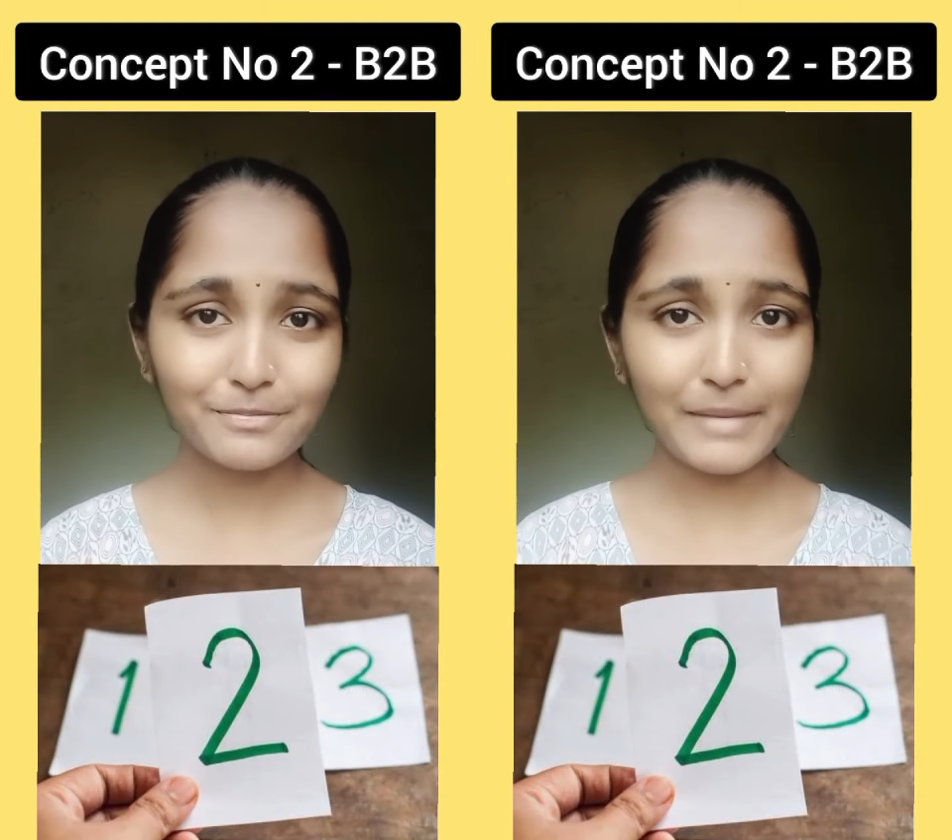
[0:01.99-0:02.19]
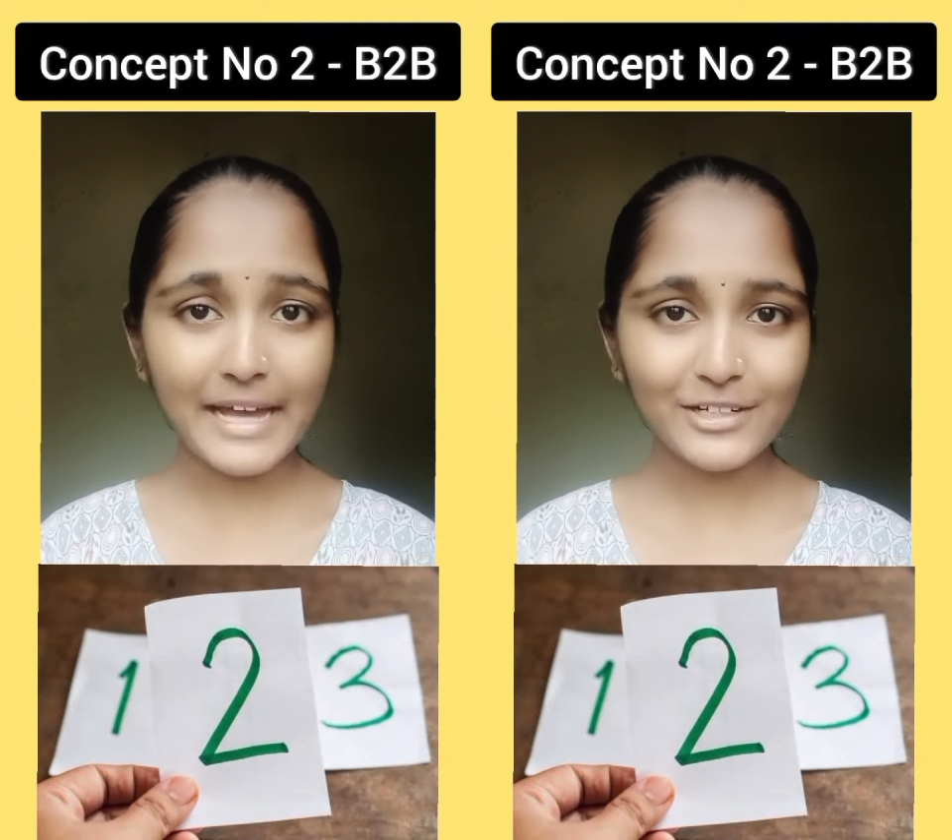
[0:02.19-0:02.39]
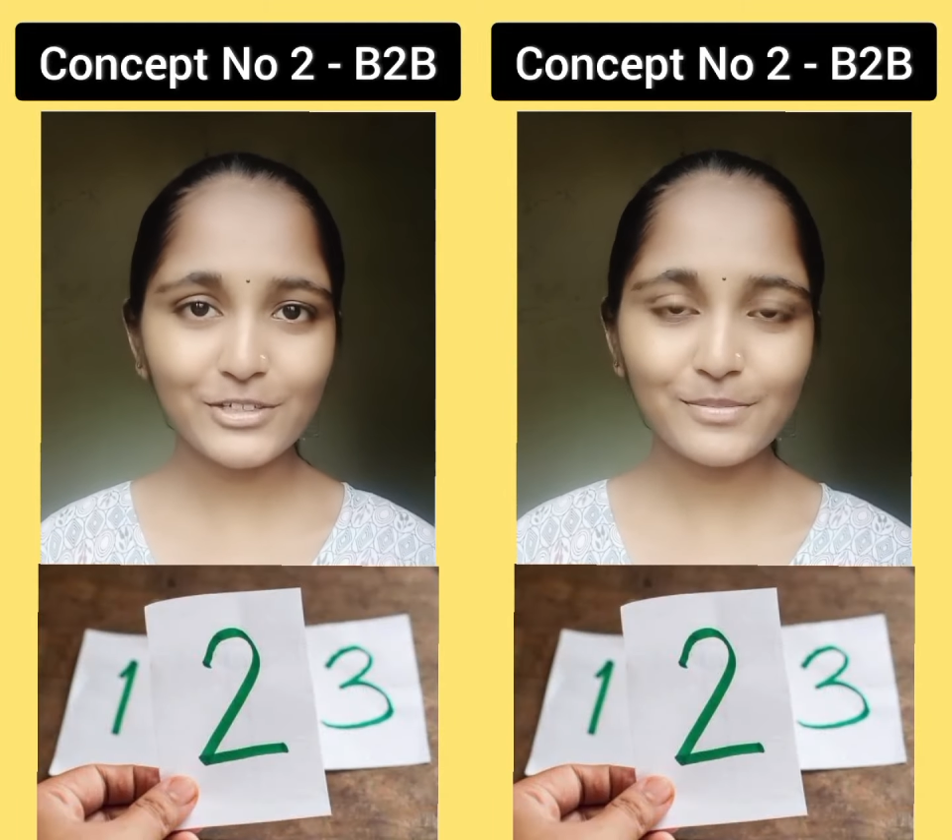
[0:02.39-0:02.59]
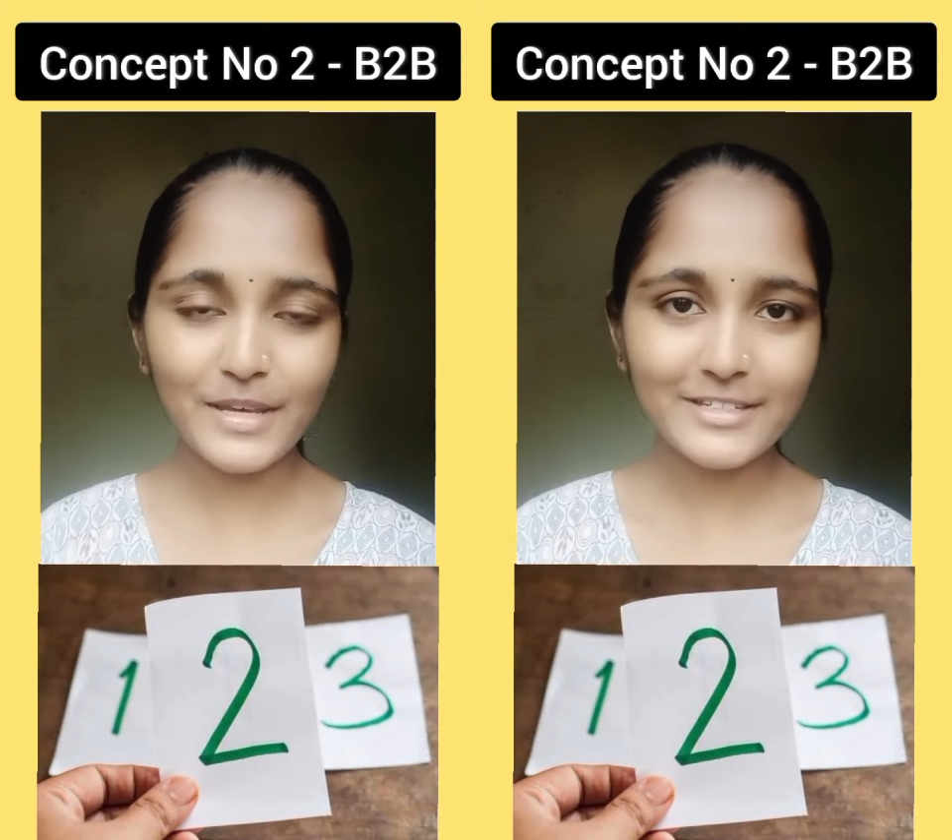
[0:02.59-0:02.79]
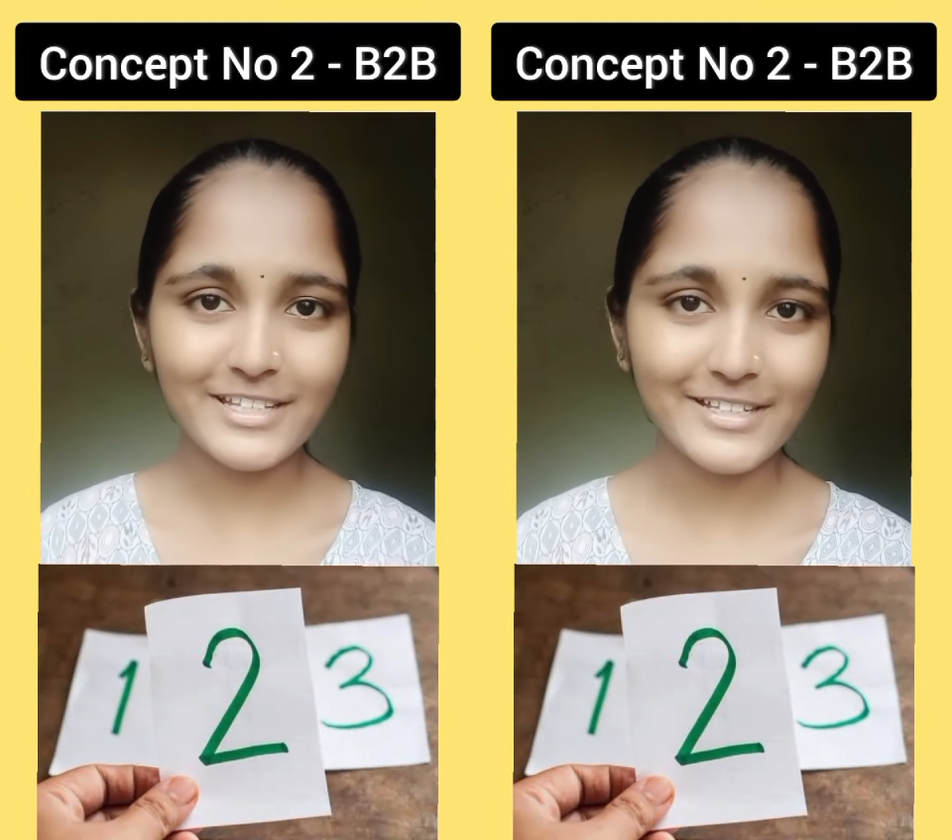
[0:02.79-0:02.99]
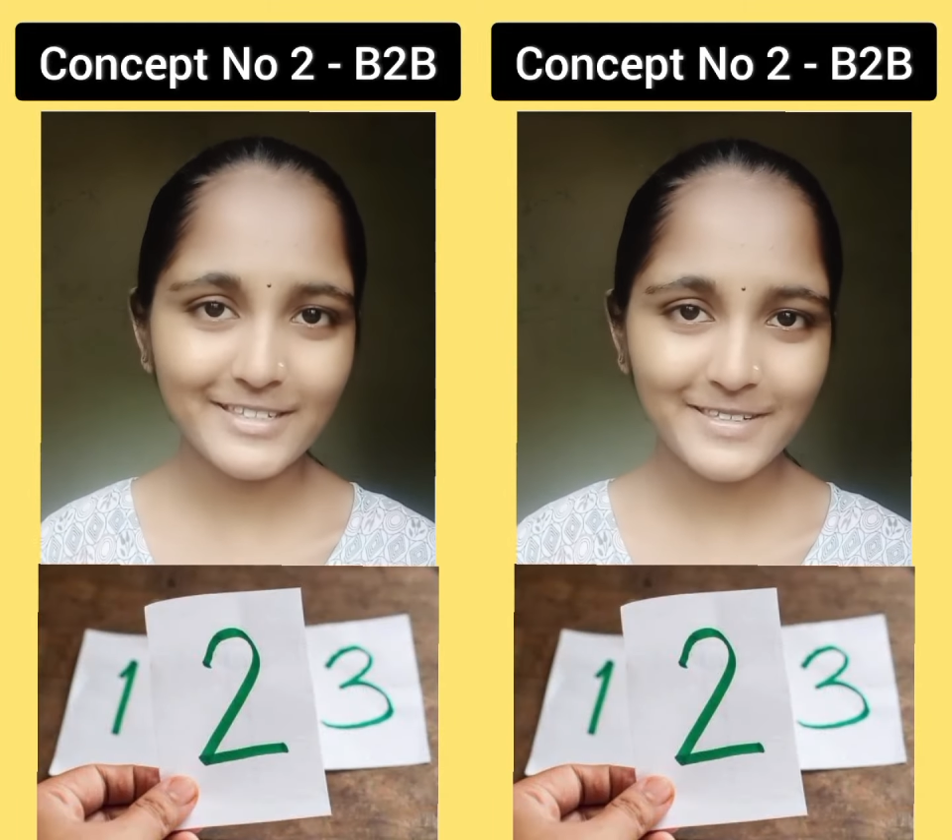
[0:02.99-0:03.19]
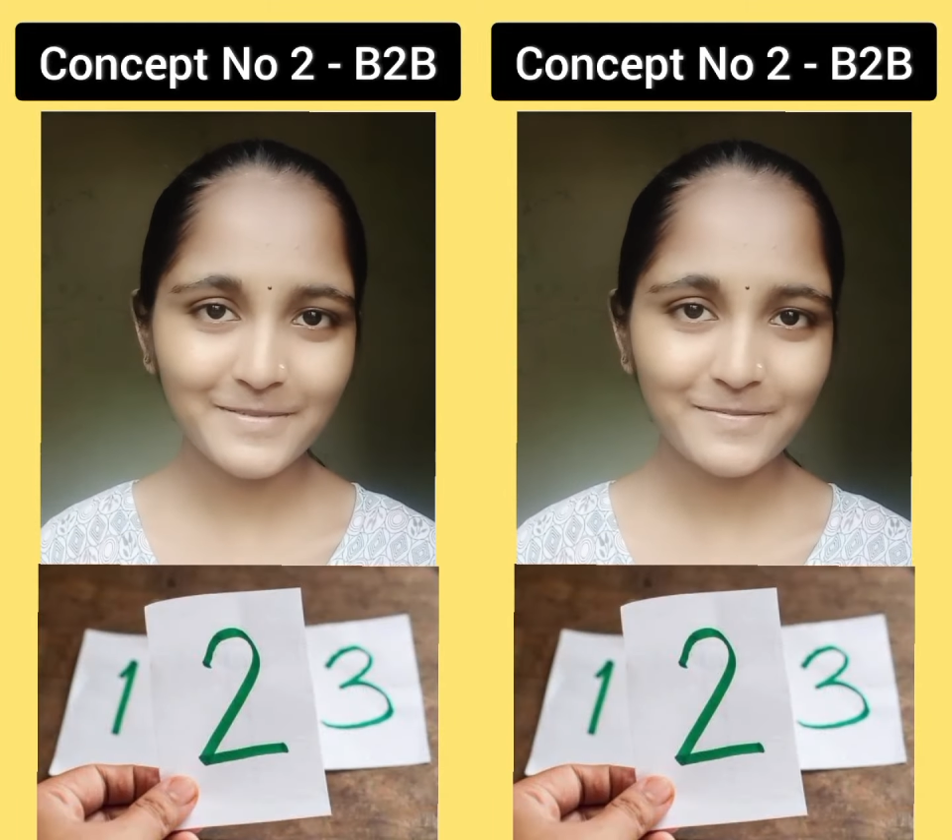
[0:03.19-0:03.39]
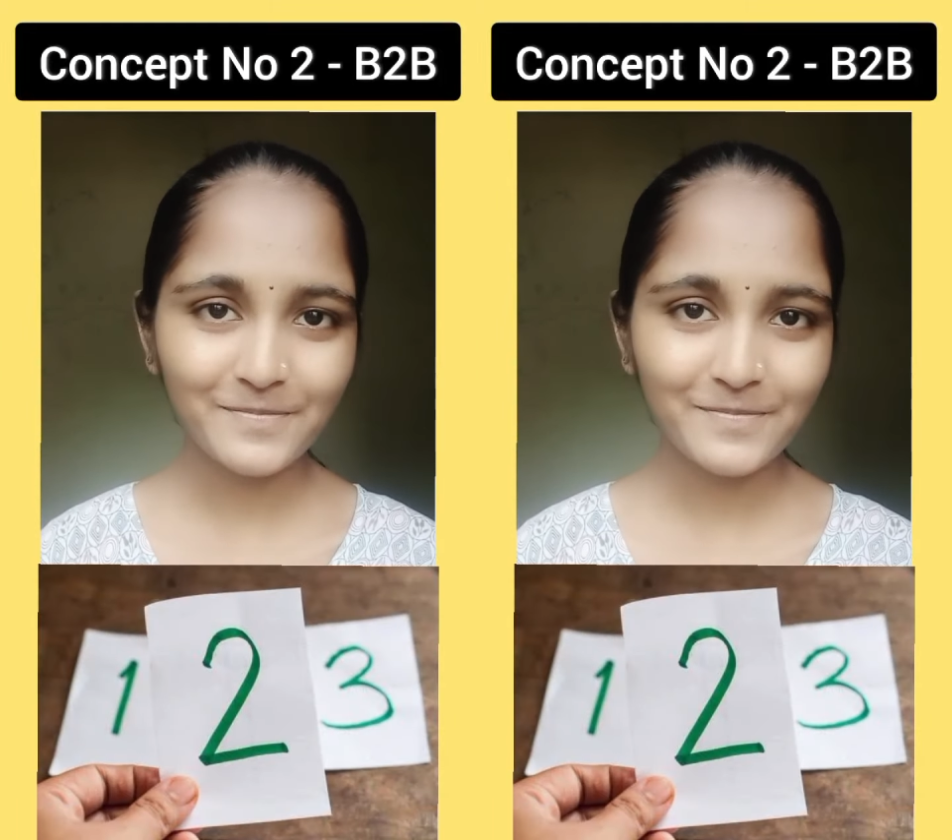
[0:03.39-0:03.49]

back to basics.